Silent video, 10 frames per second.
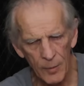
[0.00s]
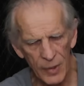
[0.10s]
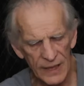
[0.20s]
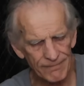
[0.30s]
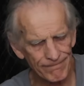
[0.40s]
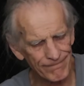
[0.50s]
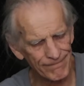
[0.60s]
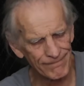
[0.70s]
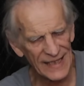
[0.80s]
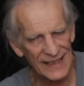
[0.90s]
But
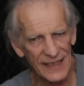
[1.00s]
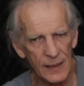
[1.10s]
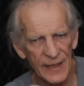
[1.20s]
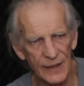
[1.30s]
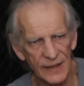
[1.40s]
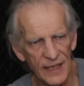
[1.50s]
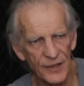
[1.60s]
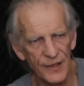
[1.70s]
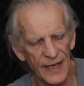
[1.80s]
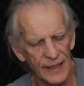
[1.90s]
think about your
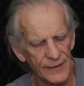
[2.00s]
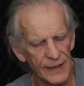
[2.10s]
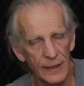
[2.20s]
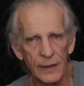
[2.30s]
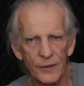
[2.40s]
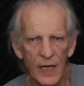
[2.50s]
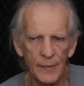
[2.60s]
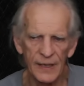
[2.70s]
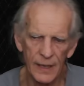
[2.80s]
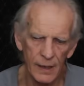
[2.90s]
kitchen knife. You know, you're
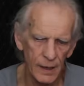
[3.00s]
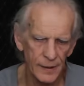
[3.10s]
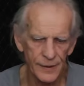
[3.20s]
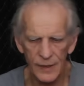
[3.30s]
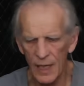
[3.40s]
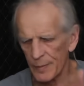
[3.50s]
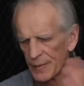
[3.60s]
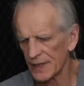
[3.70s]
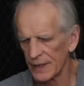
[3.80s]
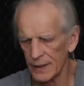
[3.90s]
chopping carrots, you're chopping
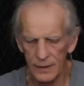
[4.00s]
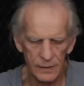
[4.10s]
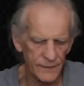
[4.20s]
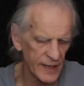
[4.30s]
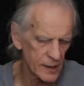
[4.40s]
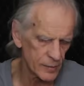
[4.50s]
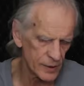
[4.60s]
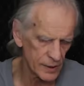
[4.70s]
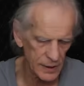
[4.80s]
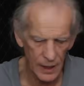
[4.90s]
potatoes,
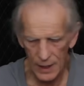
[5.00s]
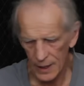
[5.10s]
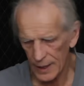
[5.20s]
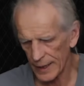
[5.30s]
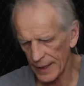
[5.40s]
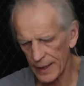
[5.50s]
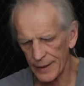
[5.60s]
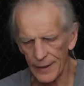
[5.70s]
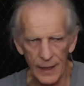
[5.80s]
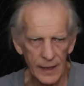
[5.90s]
vegetables,
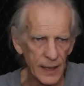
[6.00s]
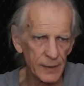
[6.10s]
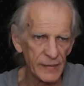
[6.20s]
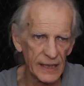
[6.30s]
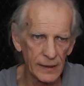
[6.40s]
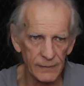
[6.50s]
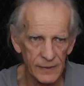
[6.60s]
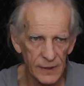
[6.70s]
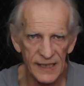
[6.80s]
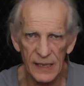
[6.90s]
and cutting meat
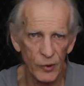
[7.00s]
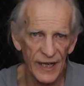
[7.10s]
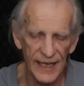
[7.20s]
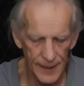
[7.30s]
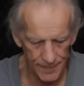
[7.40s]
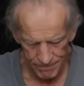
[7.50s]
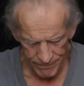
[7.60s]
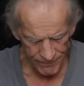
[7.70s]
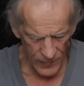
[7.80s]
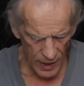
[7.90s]
and slicing bread,
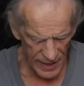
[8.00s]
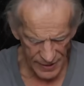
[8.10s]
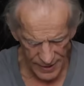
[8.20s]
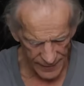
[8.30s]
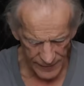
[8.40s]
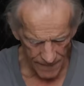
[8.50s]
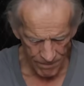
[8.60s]
all that stuff.